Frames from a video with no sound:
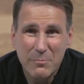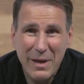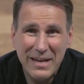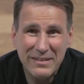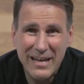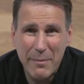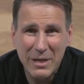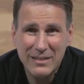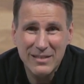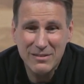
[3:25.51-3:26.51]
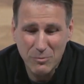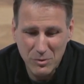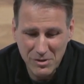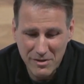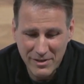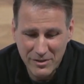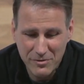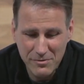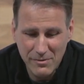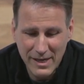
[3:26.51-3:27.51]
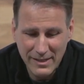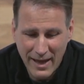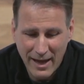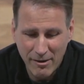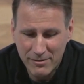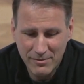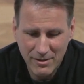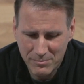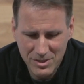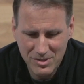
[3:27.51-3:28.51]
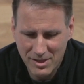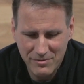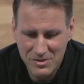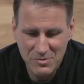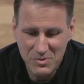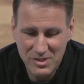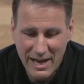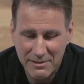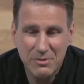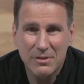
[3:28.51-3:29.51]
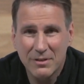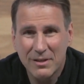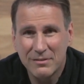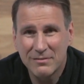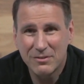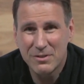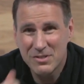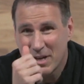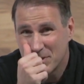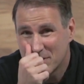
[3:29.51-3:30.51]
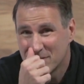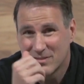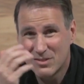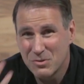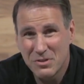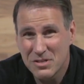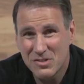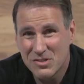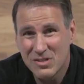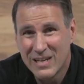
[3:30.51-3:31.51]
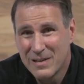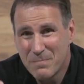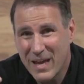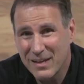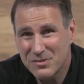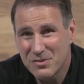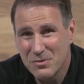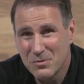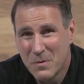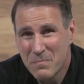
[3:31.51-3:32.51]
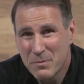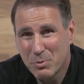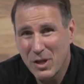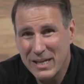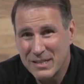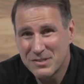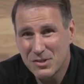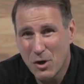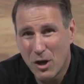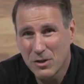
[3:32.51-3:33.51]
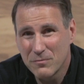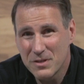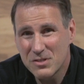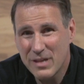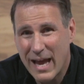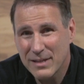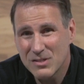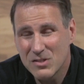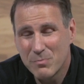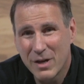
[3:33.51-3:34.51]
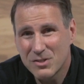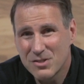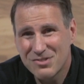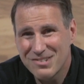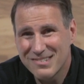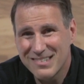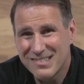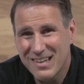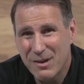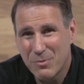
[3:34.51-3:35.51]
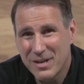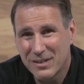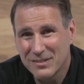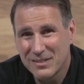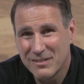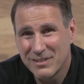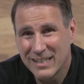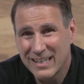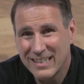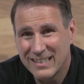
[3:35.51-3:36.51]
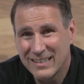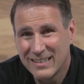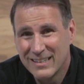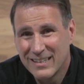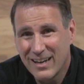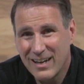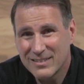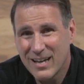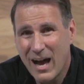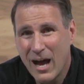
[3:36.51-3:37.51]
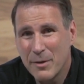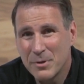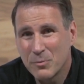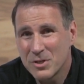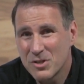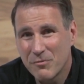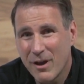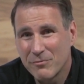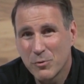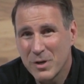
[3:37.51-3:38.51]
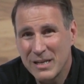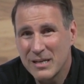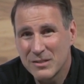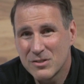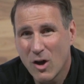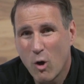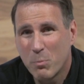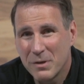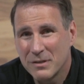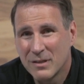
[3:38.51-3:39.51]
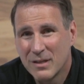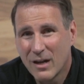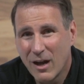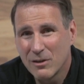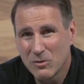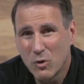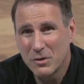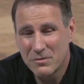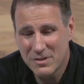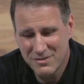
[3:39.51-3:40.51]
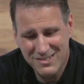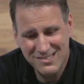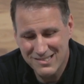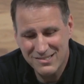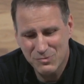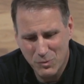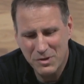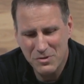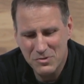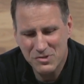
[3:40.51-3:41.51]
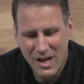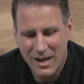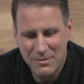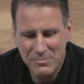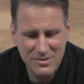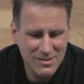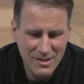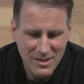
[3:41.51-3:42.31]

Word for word: pandemic that we're living through right now. And let me just give you some stats. And, and the reason I do this is not to play into all of the stats as much as just to say we are living in a time in which, if ever we needed to hope in our Lord, th- this is one of those times.